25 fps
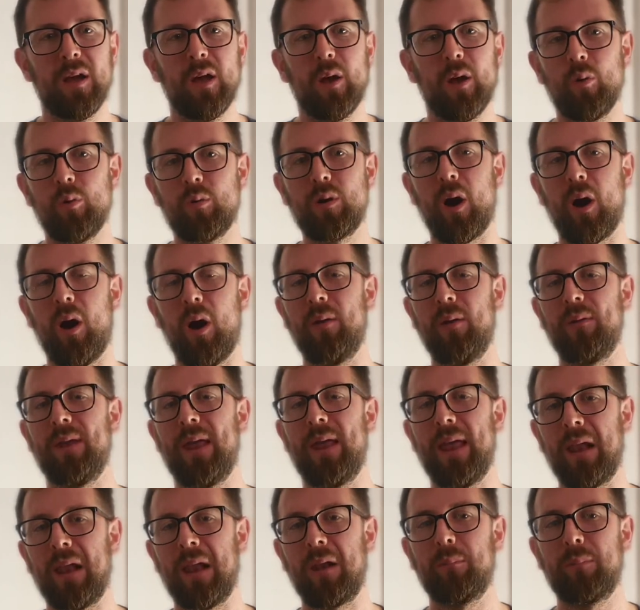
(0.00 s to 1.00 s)
who can't
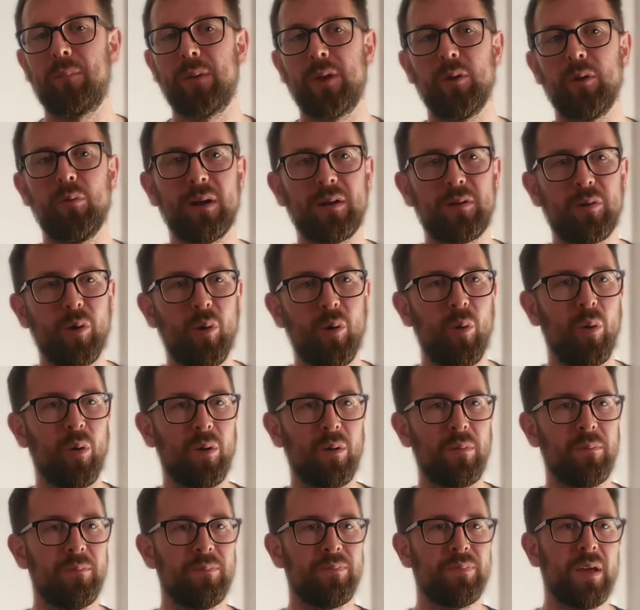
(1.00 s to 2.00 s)
help you at
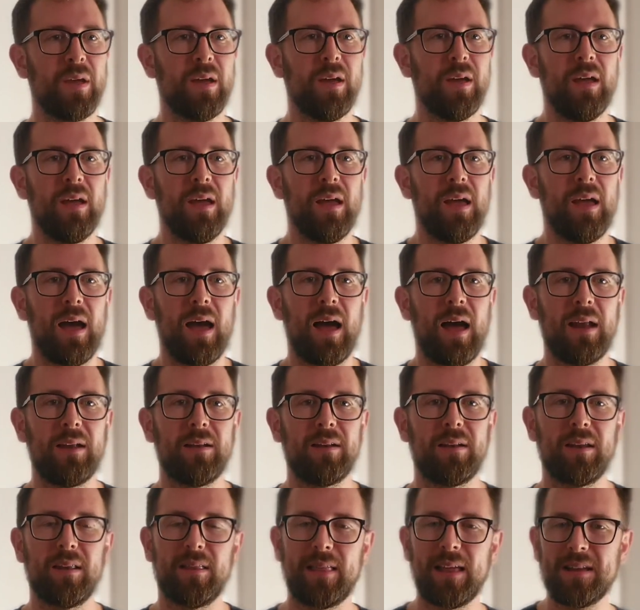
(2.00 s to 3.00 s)
all.
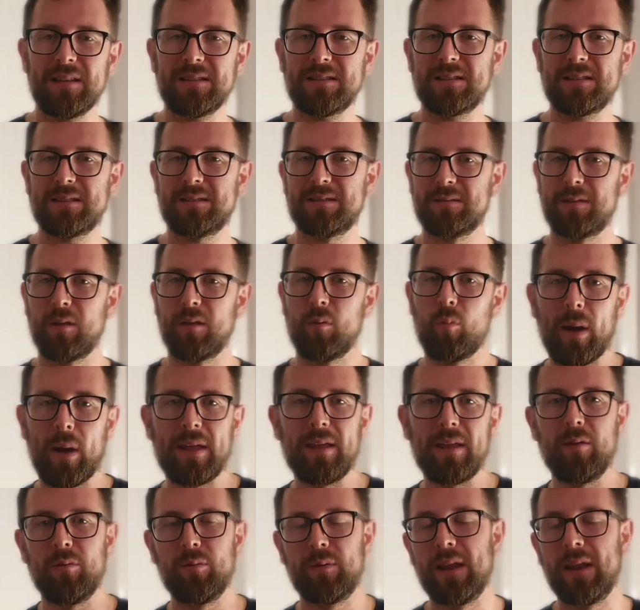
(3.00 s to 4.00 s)
And that's the way you'd